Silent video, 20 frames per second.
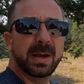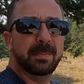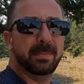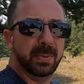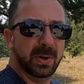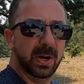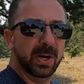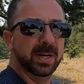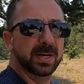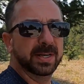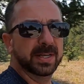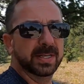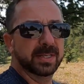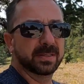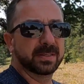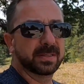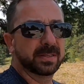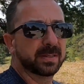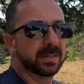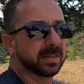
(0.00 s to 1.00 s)
that barn
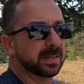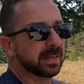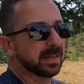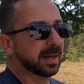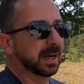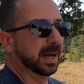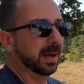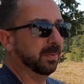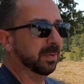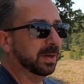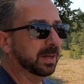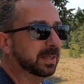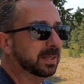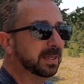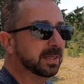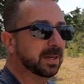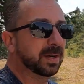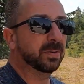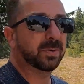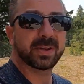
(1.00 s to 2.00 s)
is. I
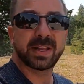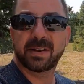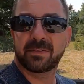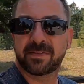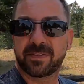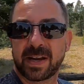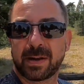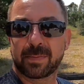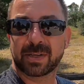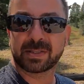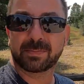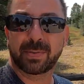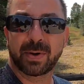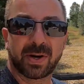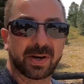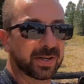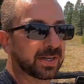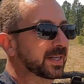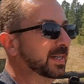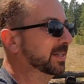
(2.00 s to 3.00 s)
wanna know where that famous
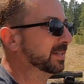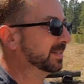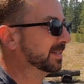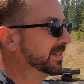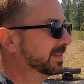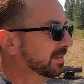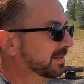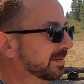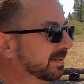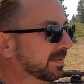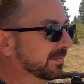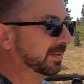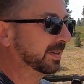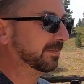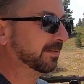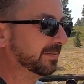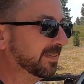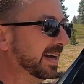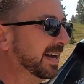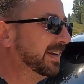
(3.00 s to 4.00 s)
barn is. If we
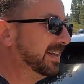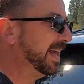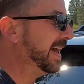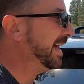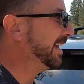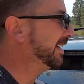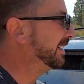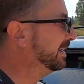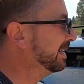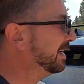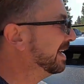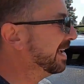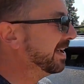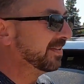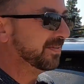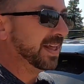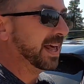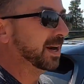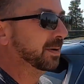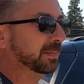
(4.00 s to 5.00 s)
can find that,
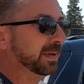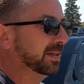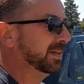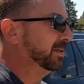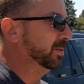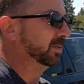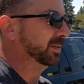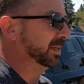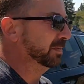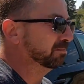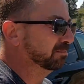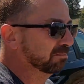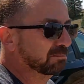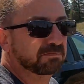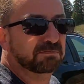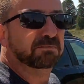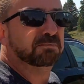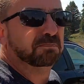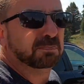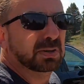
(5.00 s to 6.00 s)
that'll be the only
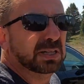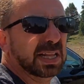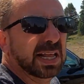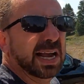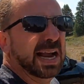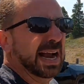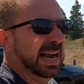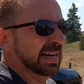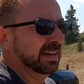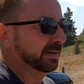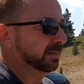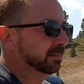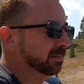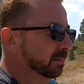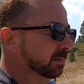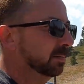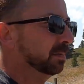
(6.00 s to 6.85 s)
plan.